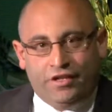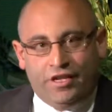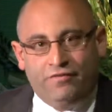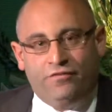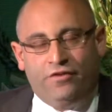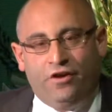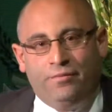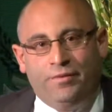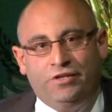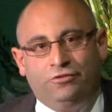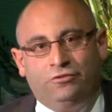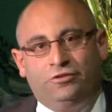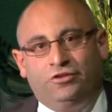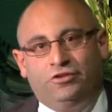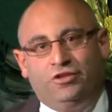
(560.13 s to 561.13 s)

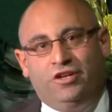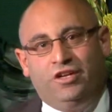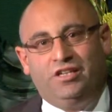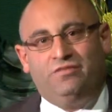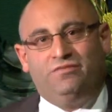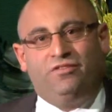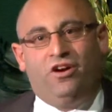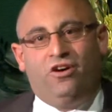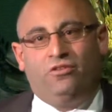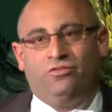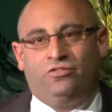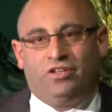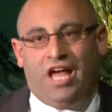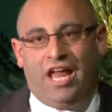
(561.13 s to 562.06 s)
environmental design involves